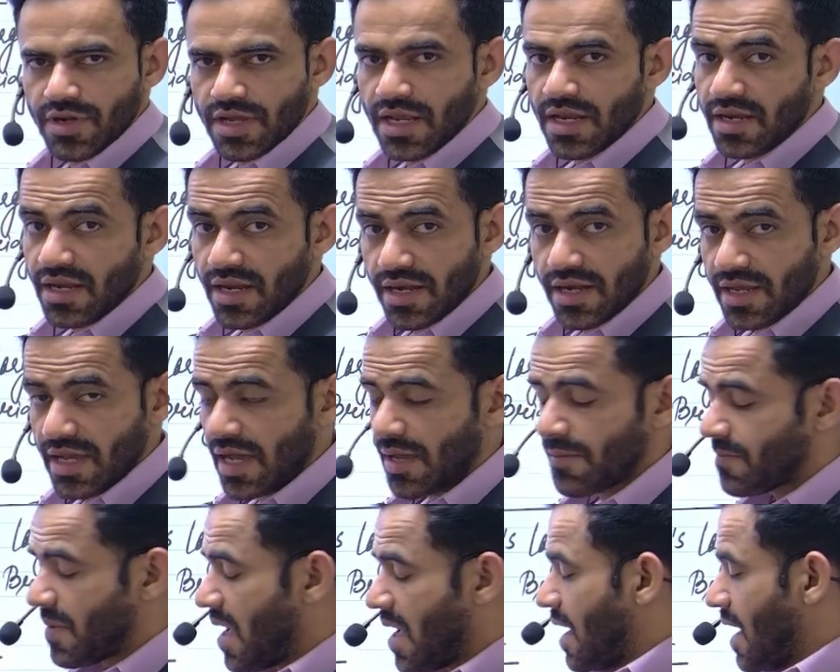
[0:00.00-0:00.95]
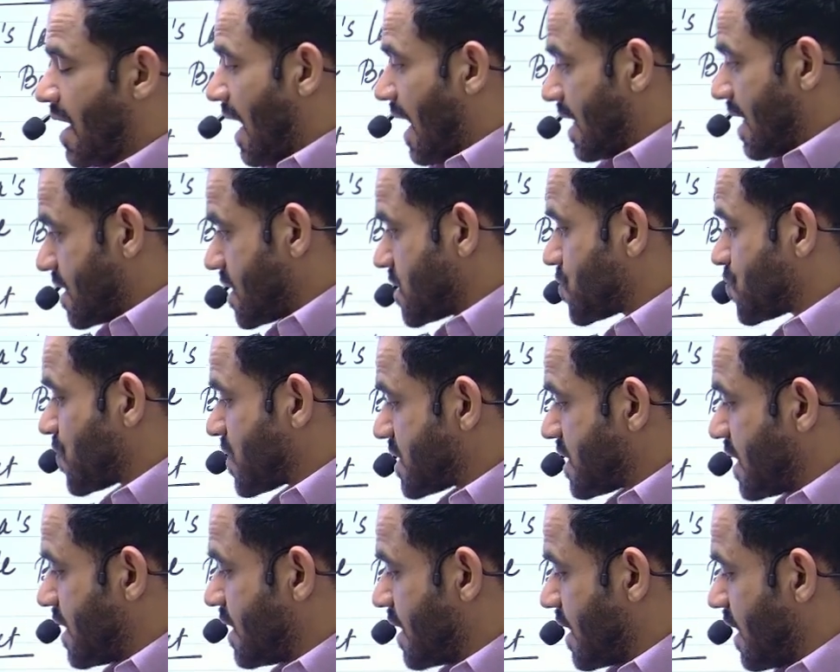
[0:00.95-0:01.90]
in India, and this
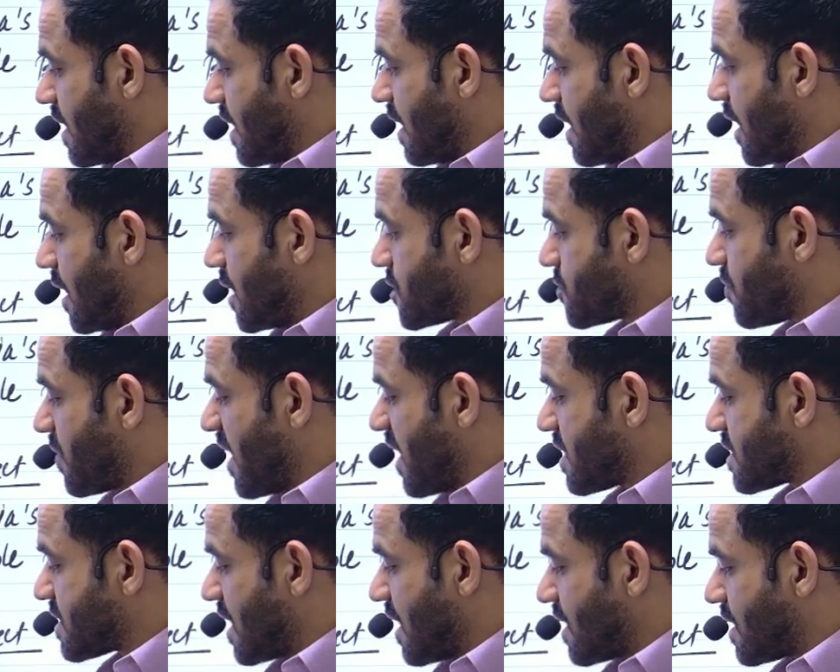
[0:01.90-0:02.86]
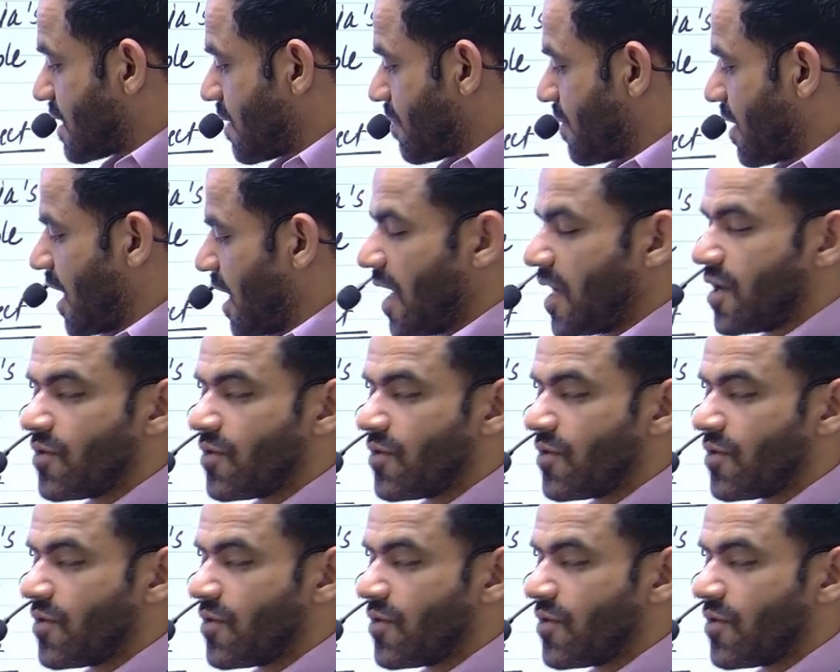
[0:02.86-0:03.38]
facility is being set up in